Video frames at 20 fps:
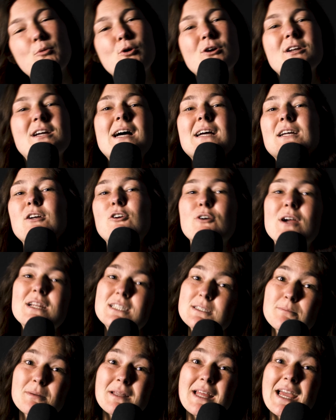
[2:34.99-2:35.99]
Mordecai
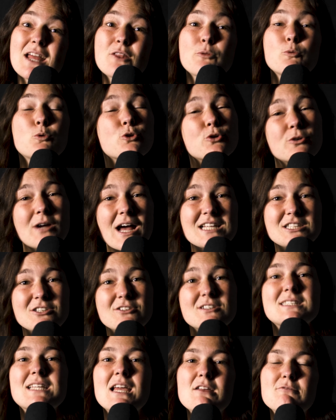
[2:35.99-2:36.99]
creates a plan through Esther
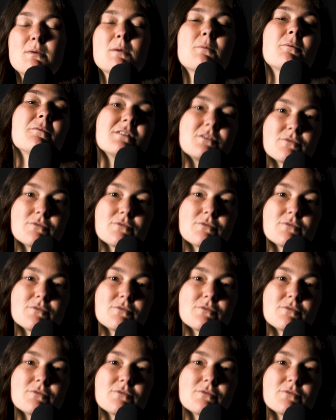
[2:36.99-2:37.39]
to save the people of